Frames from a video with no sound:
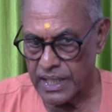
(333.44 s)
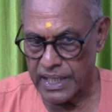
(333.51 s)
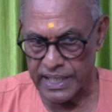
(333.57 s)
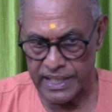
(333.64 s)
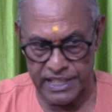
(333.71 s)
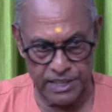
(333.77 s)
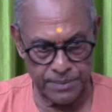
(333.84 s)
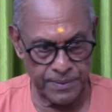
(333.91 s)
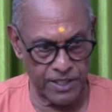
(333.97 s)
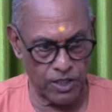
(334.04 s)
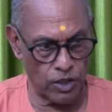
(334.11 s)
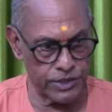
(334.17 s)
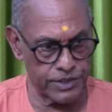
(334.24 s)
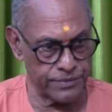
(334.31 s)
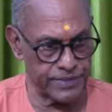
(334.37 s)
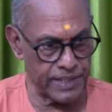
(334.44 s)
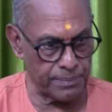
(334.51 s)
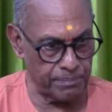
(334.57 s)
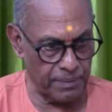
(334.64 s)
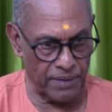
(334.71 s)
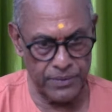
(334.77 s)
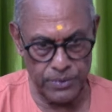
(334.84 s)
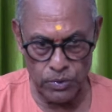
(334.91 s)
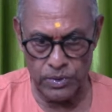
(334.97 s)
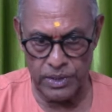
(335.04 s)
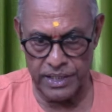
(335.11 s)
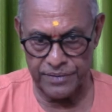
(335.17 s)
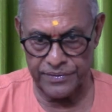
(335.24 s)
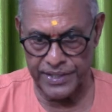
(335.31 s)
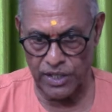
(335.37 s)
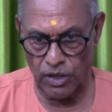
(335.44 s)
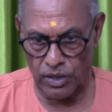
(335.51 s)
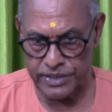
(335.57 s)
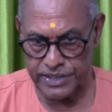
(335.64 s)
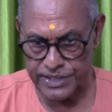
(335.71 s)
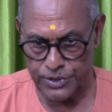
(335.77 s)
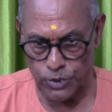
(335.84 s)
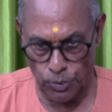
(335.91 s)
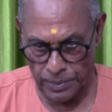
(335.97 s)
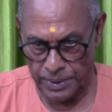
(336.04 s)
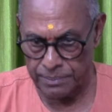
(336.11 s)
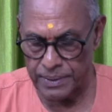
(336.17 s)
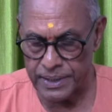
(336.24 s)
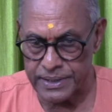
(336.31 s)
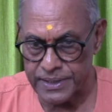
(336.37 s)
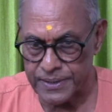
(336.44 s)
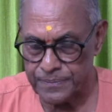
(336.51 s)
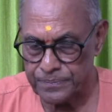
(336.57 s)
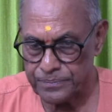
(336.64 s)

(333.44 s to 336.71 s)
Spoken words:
It is because of that power only we got this human birth.